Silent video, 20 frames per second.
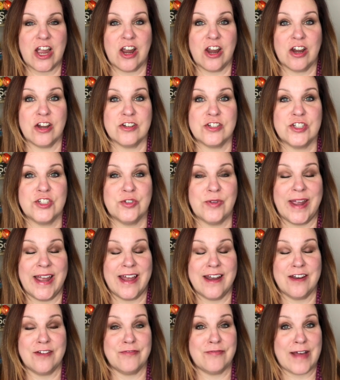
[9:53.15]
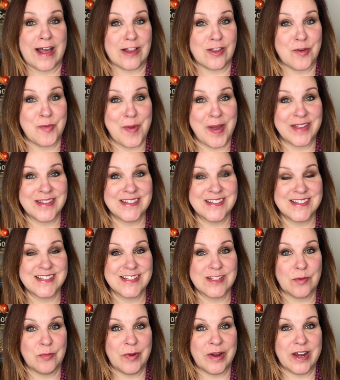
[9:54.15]
are to add a follow button
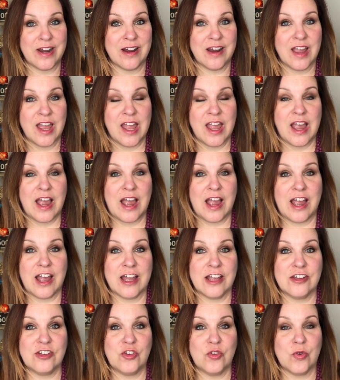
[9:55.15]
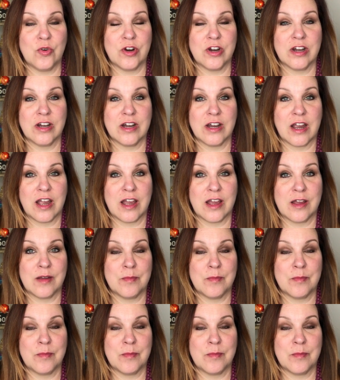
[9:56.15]
somewhere on your